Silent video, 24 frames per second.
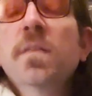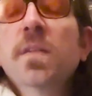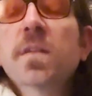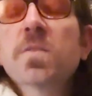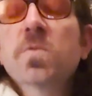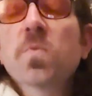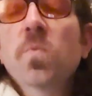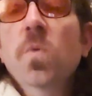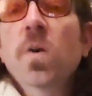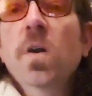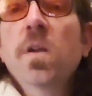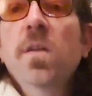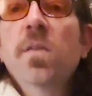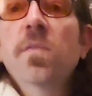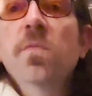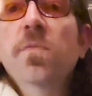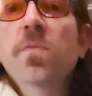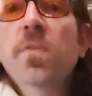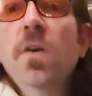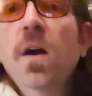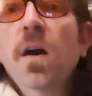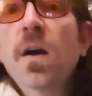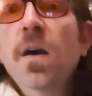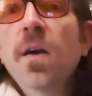that's 1 and
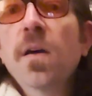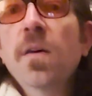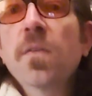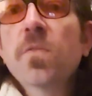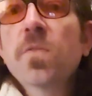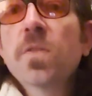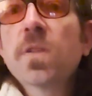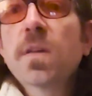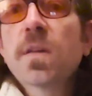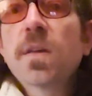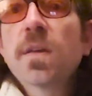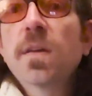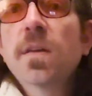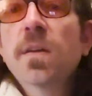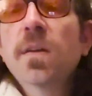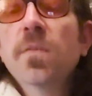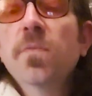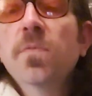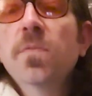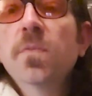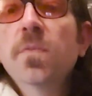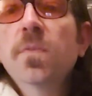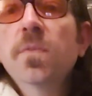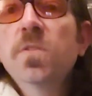5 in the key of
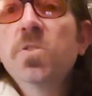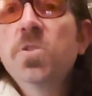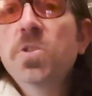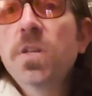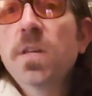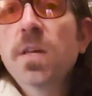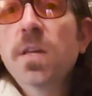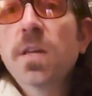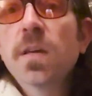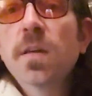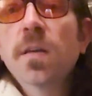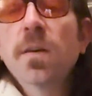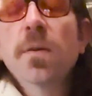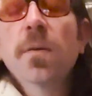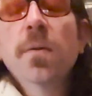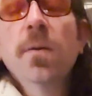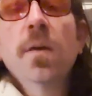G.